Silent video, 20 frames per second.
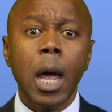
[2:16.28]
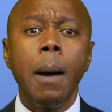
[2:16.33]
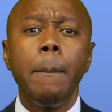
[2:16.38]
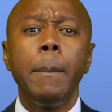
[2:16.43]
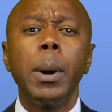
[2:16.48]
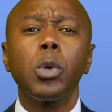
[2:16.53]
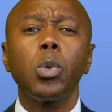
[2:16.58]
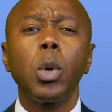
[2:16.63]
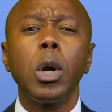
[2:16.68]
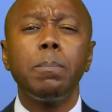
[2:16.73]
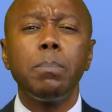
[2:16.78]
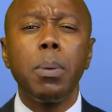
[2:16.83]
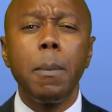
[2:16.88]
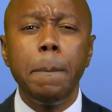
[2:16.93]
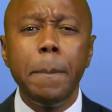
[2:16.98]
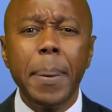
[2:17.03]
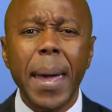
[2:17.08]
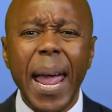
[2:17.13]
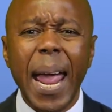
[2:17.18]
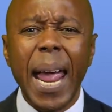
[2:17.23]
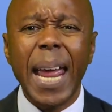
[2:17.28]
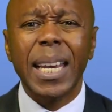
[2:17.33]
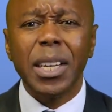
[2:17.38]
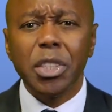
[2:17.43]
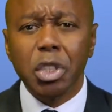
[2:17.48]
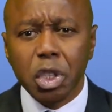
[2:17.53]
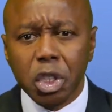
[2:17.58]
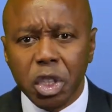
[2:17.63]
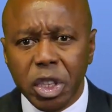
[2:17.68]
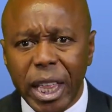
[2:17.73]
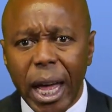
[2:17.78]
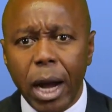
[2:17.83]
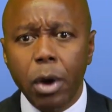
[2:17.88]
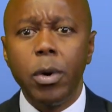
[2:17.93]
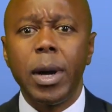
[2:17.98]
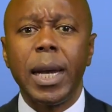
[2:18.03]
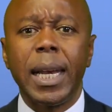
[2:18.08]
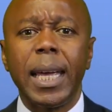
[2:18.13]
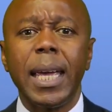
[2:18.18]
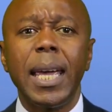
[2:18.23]
but we had prepared as
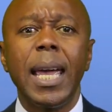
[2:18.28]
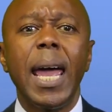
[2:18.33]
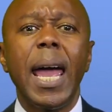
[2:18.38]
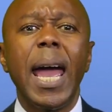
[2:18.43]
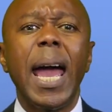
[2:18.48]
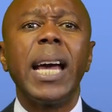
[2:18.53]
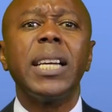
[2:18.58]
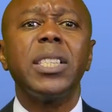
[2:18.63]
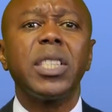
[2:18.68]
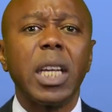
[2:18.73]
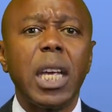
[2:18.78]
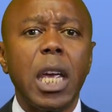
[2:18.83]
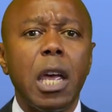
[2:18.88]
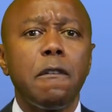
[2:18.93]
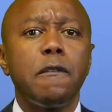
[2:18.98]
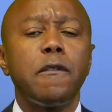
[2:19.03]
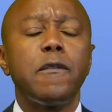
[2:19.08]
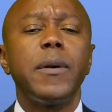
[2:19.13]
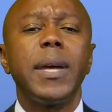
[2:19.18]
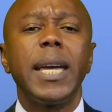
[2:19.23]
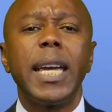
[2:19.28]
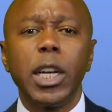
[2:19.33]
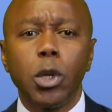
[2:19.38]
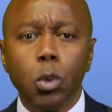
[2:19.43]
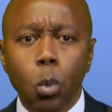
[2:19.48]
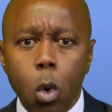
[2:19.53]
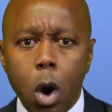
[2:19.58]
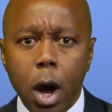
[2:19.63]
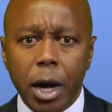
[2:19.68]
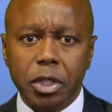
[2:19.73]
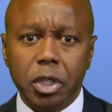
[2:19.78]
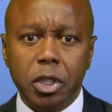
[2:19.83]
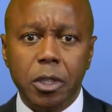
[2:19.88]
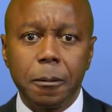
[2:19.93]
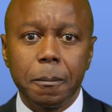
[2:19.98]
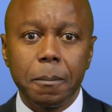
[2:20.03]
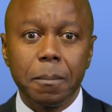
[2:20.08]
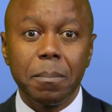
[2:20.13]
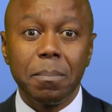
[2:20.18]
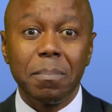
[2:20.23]
thoroughly as if it was.
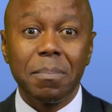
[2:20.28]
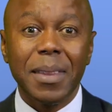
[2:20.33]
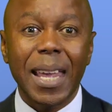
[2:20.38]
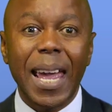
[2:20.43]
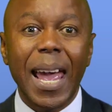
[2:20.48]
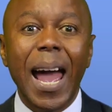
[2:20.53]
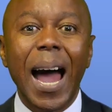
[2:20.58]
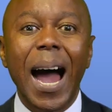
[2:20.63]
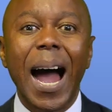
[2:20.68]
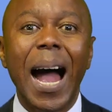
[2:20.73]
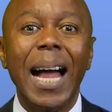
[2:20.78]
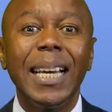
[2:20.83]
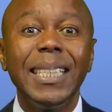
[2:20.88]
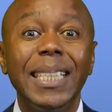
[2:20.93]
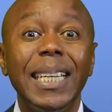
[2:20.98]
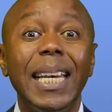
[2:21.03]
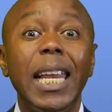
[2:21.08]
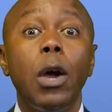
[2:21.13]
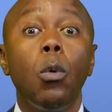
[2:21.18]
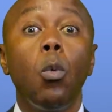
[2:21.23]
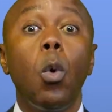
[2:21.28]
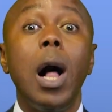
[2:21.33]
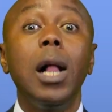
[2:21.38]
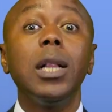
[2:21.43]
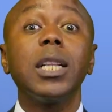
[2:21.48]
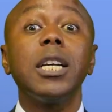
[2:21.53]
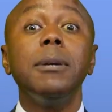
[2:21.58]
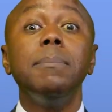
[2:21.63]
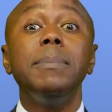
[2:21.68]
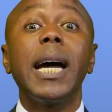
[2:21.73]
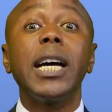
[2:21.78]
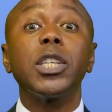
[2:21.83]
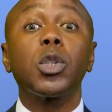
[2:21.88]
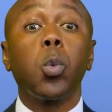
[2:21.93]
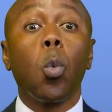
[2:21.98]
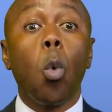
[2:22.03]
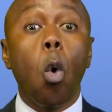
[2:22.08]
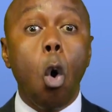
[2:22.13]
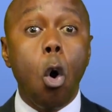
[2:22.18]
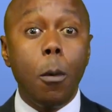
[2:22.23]
Andile welcomed us
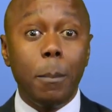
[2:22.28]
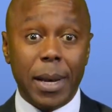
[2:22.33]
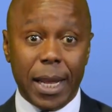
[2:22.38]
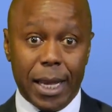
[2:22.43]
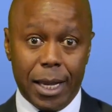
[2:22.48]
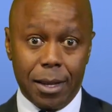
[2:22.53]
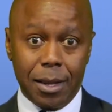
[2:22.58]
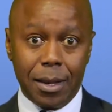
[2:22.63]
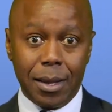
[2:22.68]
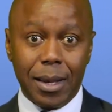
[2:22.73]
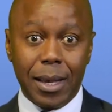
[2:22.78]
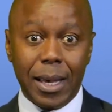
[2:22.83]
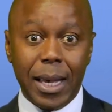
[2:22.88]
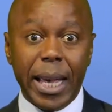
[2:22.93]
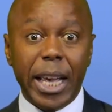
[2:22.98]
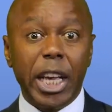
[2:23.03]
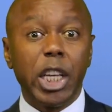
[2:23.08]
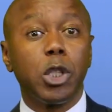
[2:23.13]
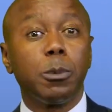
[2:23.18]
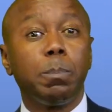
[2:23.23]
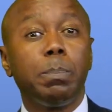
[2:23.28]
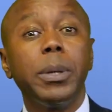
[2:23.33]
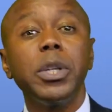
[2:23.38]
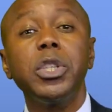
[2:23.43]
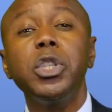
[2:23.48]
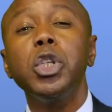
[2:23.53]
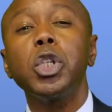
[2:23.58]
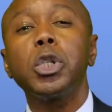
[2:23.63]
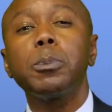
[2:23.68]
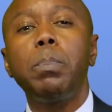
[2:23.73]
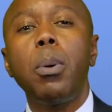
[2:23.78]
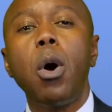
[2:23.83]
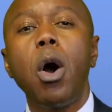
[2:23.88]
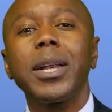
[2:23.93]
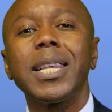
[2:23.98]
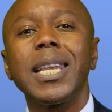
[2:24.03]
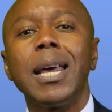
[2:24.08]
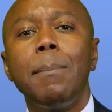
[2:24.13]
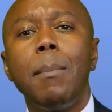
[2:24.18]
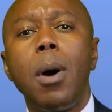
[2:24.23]
warmly. His business
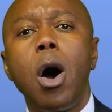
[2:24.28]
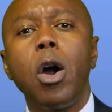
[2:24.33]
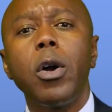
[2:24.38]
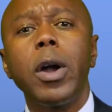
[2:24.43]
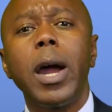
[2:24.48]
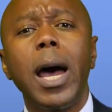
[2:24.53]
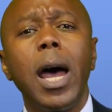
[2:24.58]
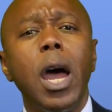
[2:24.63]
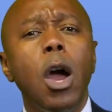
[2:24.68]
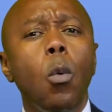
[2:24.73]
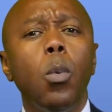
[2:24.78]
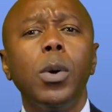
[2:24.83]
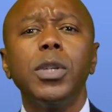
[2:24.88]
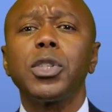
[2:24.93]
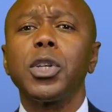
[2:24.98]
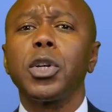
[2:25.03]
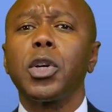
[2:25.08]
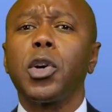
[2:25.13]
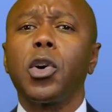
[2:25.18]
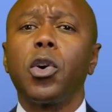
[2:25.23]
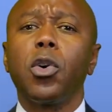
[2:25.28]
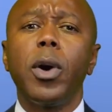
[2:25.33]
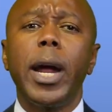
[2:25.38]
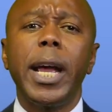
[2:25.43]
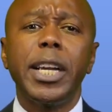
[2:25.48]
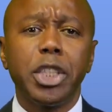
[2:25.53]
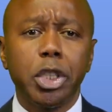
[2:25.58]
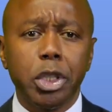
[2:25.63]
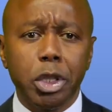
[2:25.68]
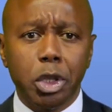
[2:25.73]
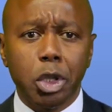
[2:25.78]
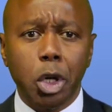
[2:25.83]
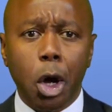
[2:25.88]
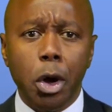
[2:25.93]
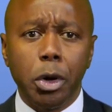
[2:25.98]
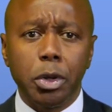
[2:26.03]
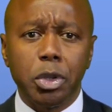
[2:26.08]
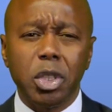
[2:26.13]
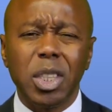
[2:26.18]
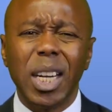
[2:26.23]
partner Mara was a gracious
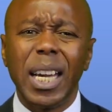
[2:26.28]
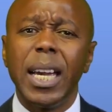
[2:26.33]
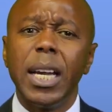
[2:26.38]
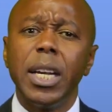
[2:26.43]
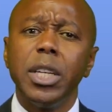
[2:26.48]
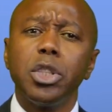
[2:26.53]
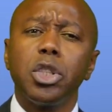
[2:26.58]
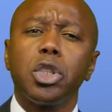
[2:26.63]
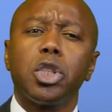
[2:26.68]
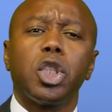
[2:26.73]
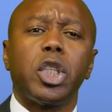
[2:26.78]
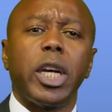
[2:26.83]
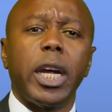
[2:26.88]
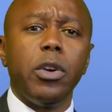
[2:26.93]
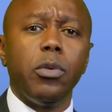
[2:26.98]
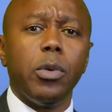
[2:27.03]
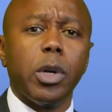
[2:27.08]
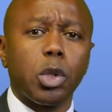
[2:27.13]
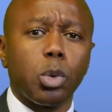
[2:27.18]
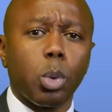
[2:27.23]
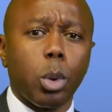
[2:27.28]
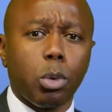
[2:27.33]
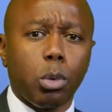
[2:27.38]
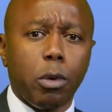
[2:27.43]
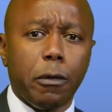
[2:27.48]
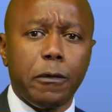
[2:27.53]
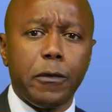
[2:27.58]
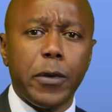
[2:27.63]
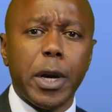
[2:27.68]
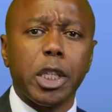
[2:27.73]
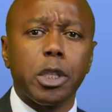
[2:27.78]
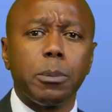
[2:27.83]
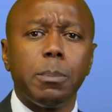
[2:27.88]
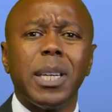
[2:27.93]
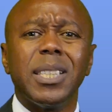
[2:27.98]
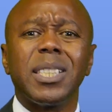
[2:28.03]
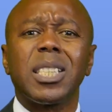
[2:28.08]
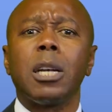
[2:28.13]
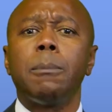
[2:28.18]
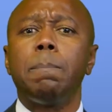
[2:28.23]
host, generous with
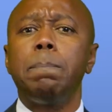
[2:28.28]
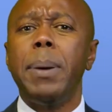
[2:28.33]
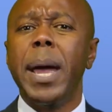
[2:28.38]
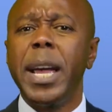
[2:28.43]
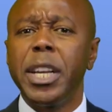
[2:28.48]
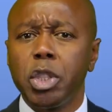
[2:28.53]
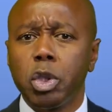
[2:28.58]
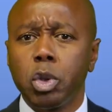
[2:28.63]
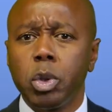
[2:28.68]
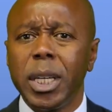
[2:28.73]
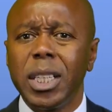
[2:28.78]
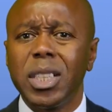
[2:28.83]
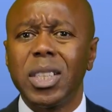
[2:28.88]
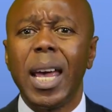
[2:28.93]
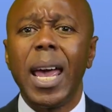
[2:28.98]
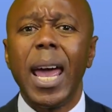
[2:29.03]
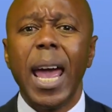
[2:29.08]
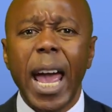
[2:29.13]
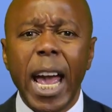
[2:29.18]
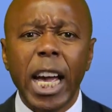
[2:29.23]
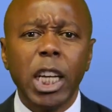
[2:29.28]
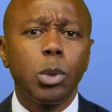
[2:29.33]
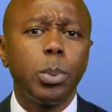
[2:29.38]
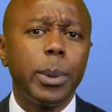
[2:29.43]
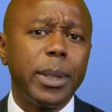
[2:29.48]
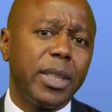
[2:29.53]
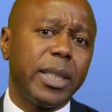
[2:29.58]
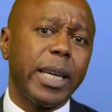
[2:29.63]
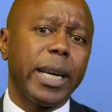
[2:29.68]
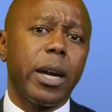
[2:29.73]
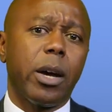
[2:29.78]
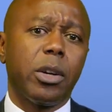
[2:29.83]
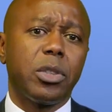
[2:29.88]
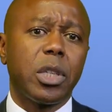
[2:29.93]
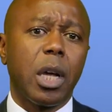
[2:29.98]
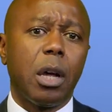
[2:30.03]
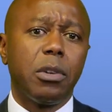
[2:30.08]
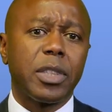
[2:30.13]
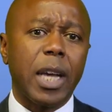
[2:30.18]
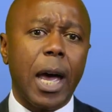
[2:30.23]
refreshments and pastries as we set
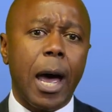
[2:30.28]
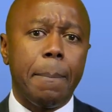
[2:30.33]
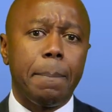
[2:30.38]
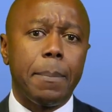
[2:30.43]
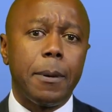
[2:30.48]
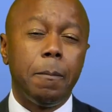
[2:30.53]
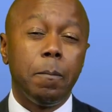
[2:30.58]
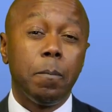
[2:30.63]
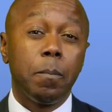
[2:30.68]
ourselves up.